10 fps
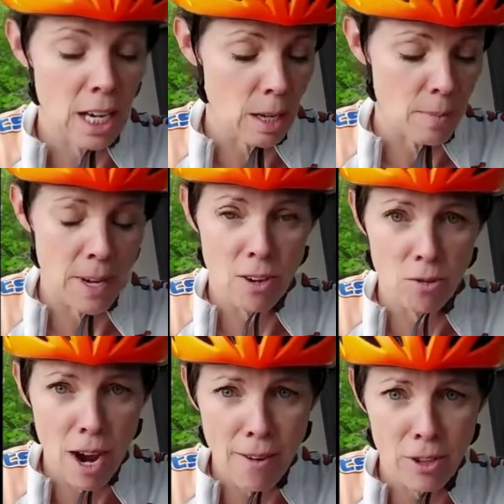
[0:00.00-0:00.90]
It can be
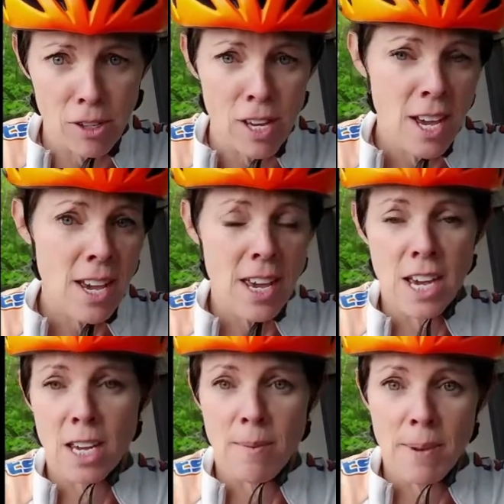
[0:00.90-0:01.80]
gravel,
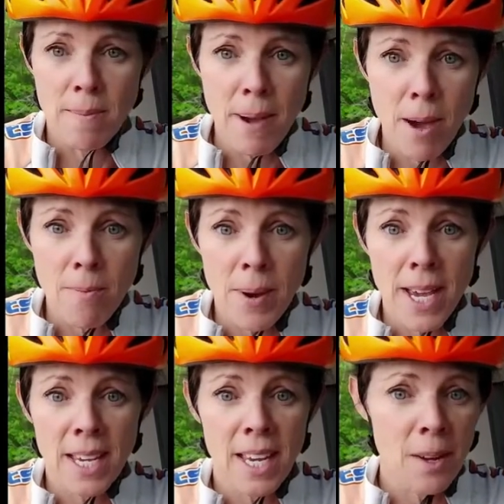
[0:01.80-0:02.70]
it can be mountain
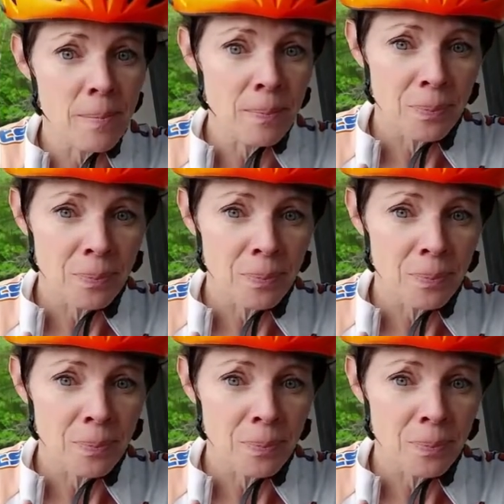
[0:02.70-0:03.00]
biking,